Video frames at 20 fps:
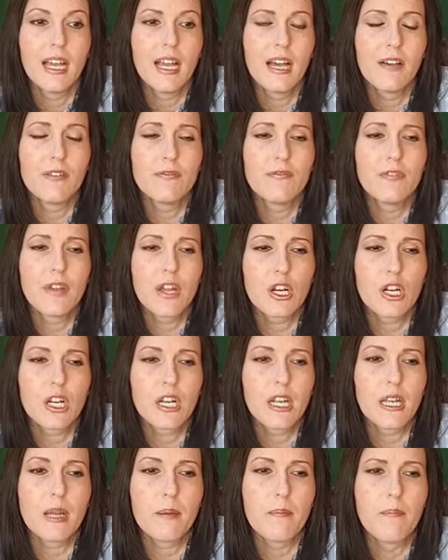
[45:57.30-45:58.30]

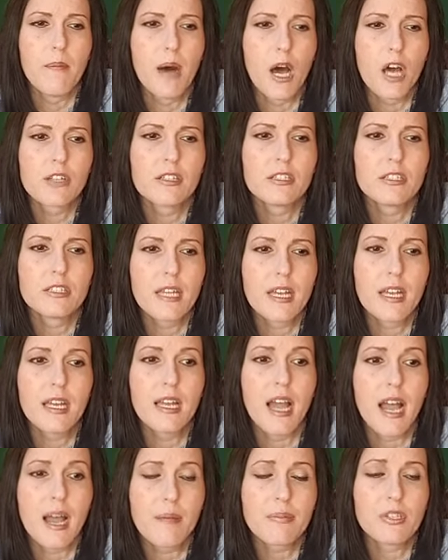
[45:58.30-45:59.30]
very modern day,
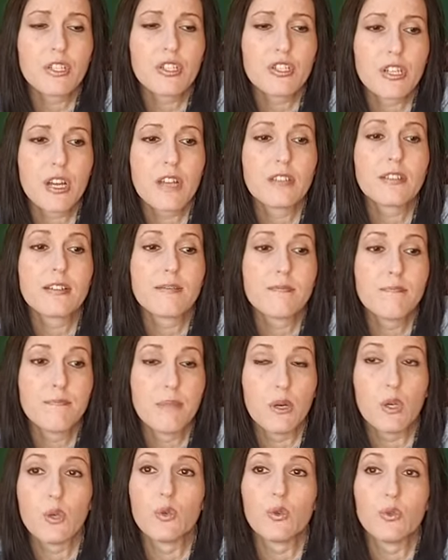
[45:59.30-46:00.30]
apostolic,
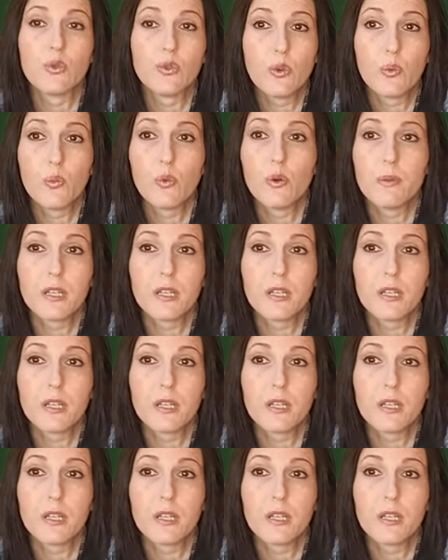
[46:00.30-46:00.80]
bold woman